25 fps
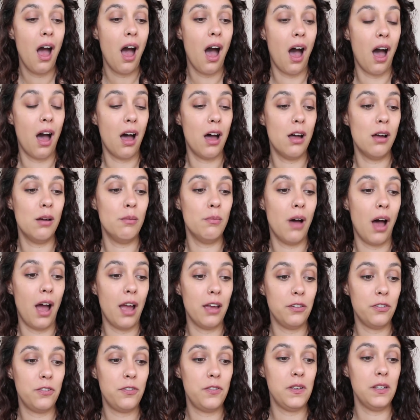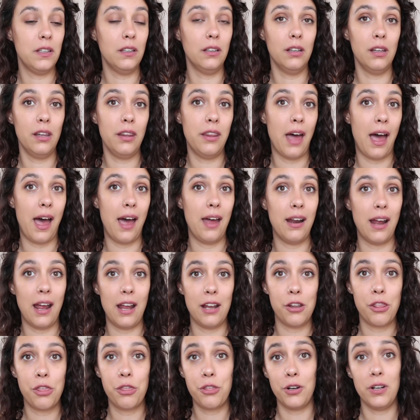I feel that
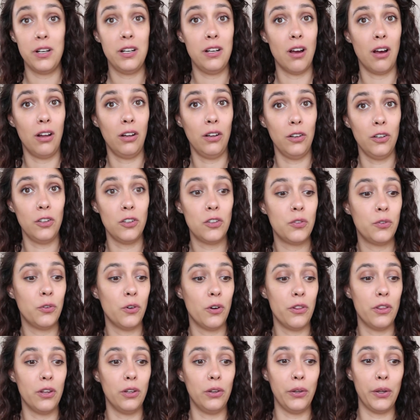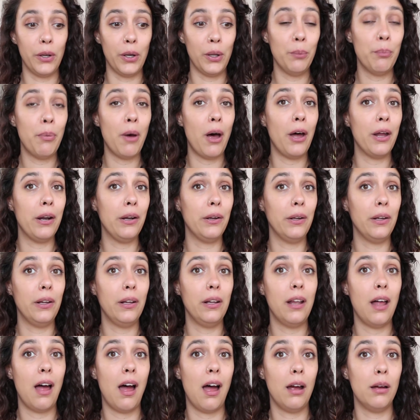at $30 for the little
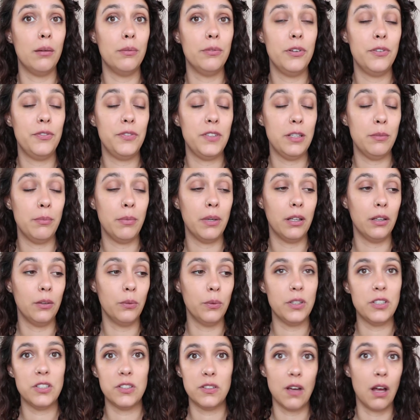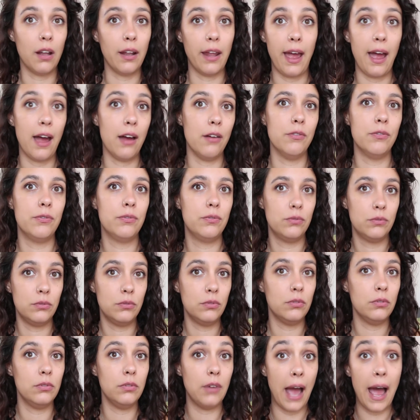bottle, 15 ml, which is all I have
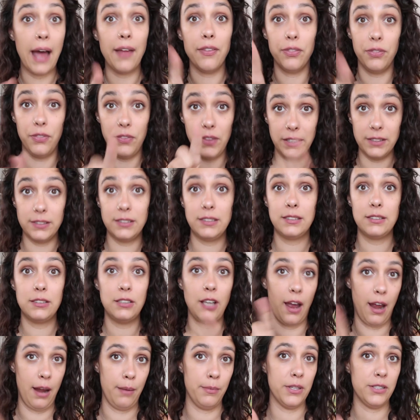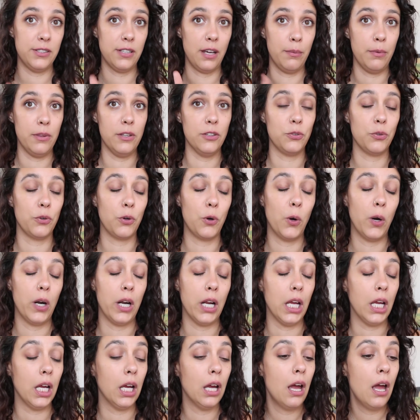at this time, the time of this
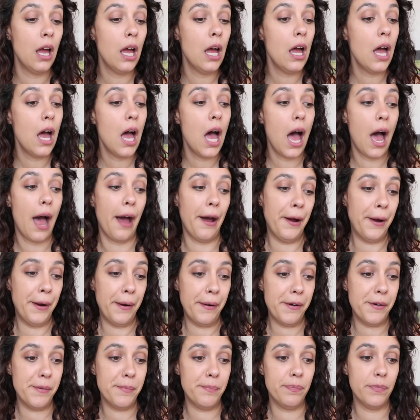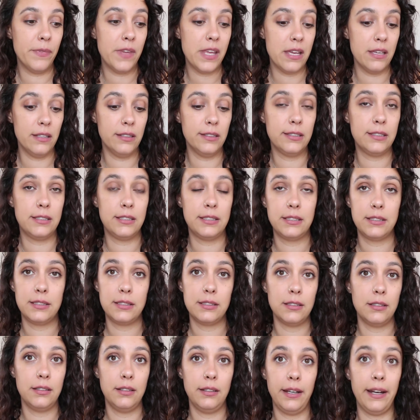recording,
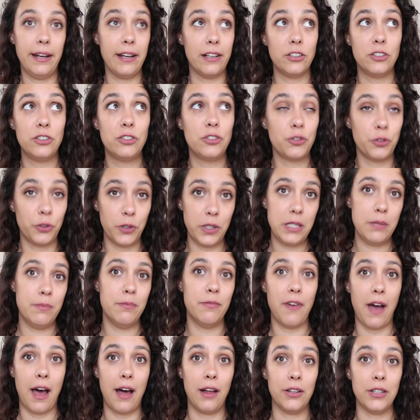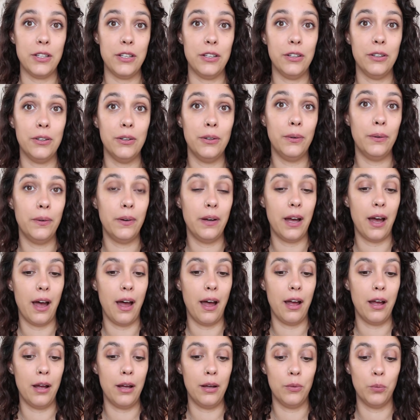is extreme value.
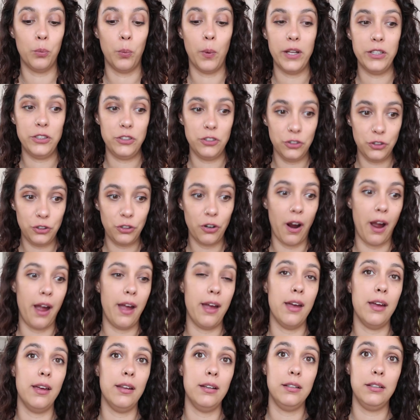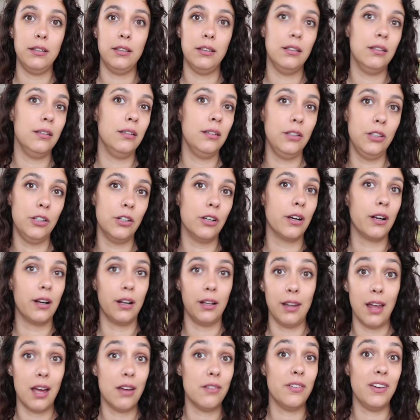Once you try it, you're
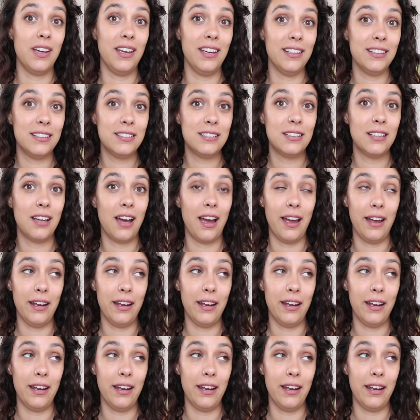gonna love it.